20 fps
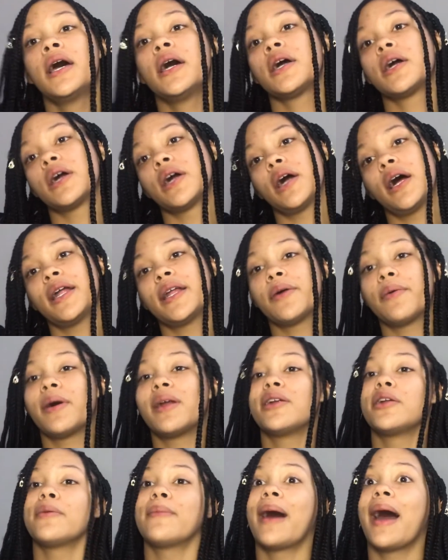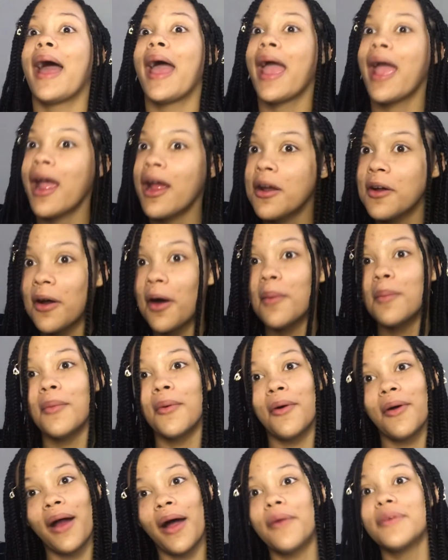girl I didn't want to do my hair no
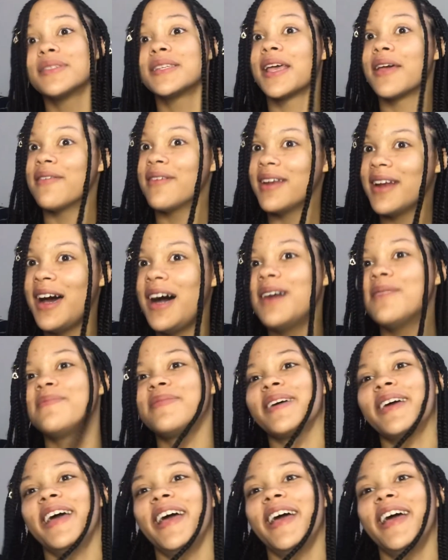more I was giving up